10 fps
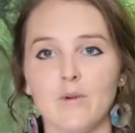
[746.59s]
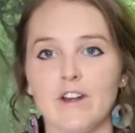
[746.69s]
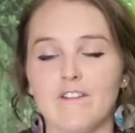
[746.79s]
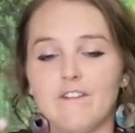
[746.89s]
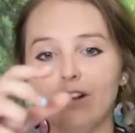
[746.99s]
when
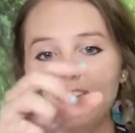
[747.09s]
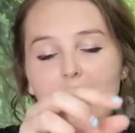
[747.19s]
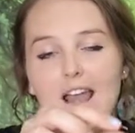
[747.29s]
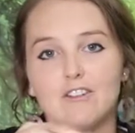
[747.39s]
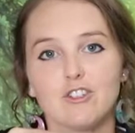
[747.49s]
it fully
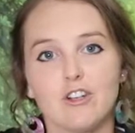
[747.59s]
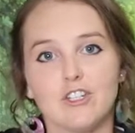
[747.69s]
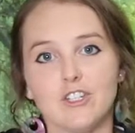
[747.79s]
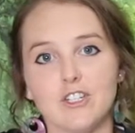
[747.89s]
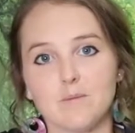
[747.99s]

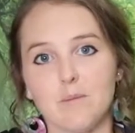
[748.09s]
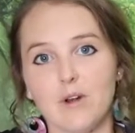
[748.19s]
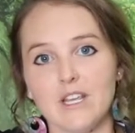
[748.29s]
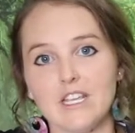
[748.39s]
outstretches its body,